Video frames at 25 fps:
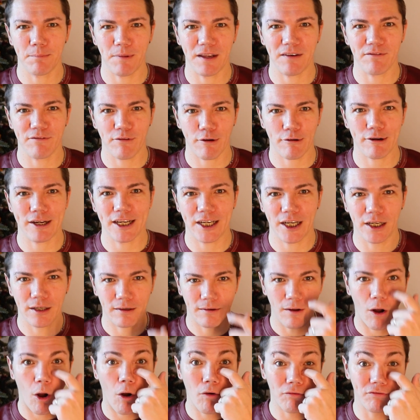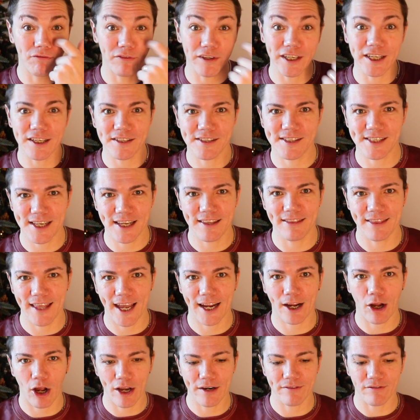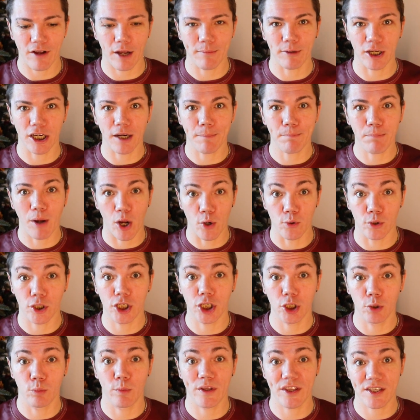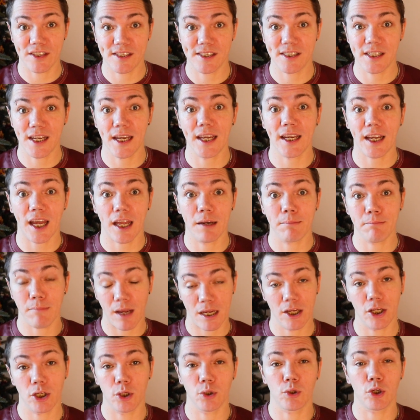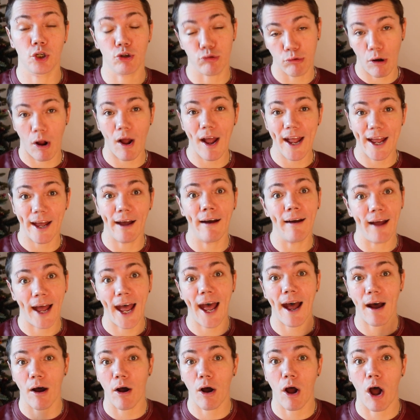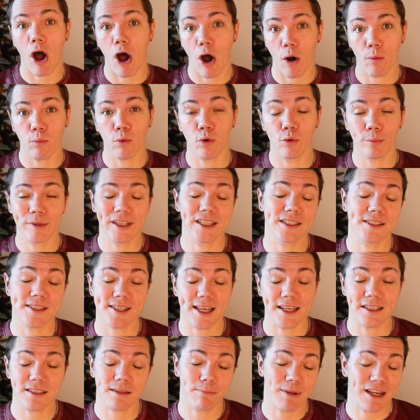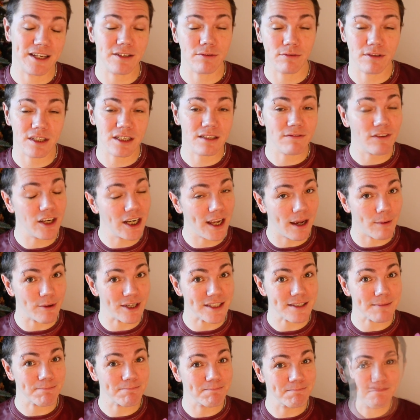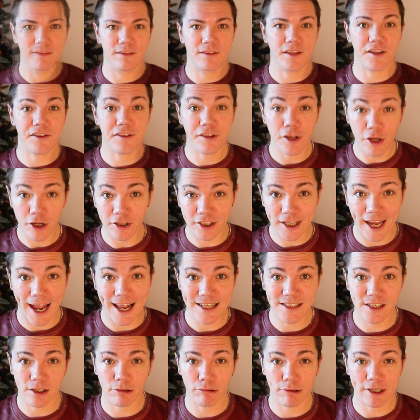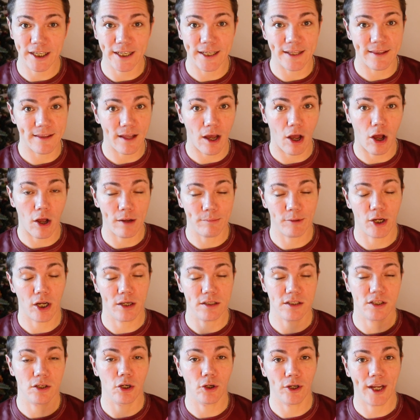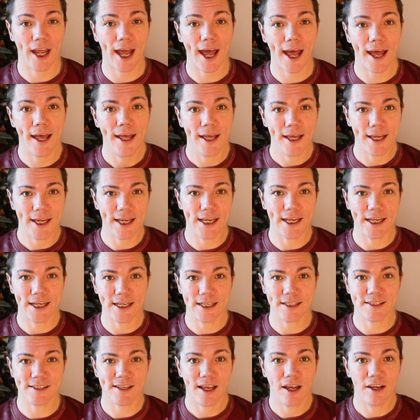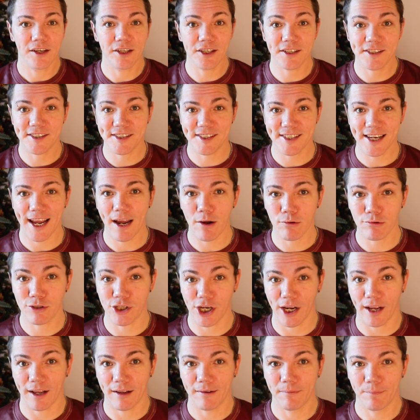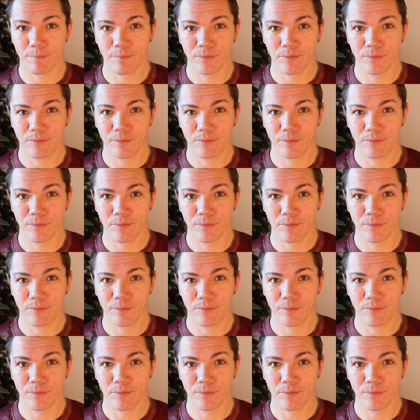been very obvious in their kind of, I'm going to poke you with a stick and make you cry at how heartwarming and sentimental this video is. The third category that I'm going to look at is nostalgia.